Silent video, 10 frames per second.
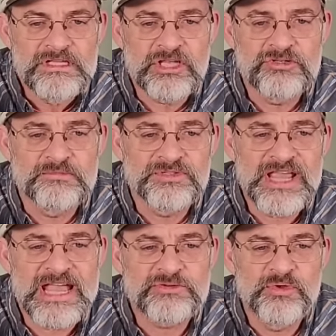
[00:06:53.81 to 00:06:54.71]
So some
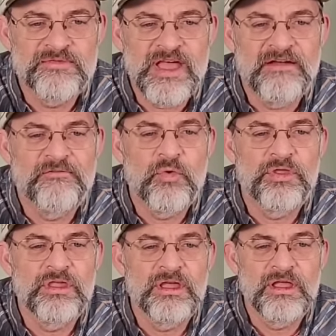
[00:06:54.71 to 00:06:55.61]
stats we've got for
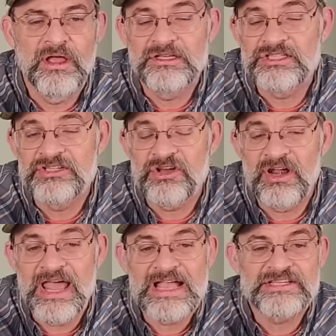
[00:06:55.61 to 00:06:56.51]
you uh, since
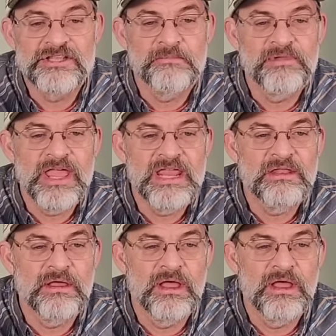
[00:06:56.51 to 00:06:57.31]
our last update.